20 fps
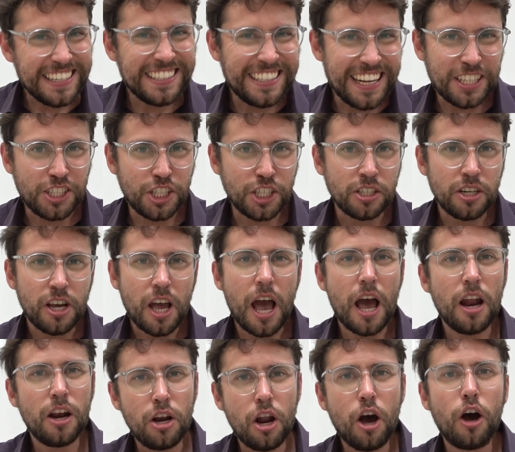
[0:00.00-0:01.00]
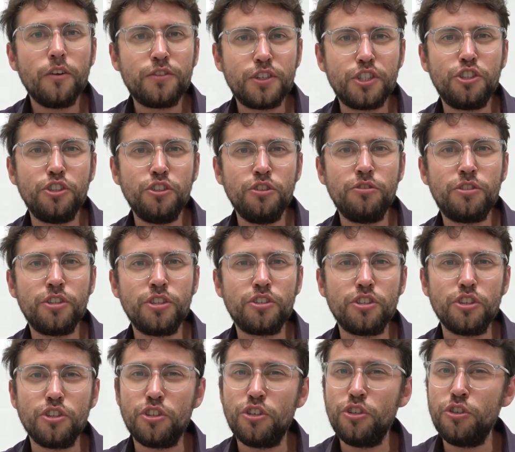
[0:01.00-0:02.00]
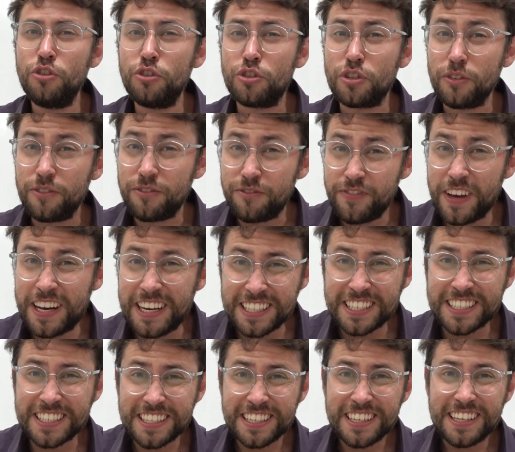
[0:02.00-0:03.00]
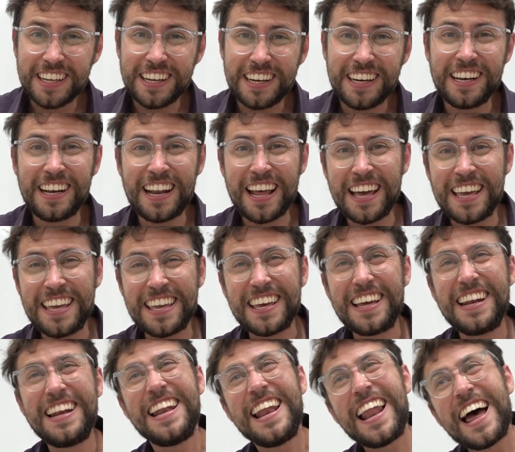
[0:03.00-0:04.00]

addition, a lot of students use fillers like,